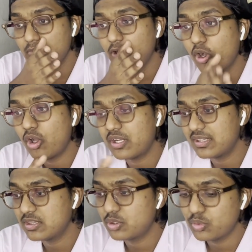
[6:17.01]

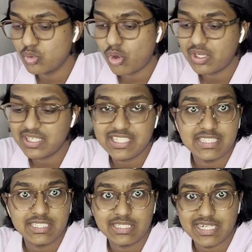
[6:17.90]
gone through
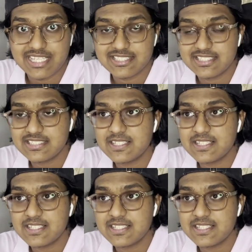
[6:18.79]
online classes.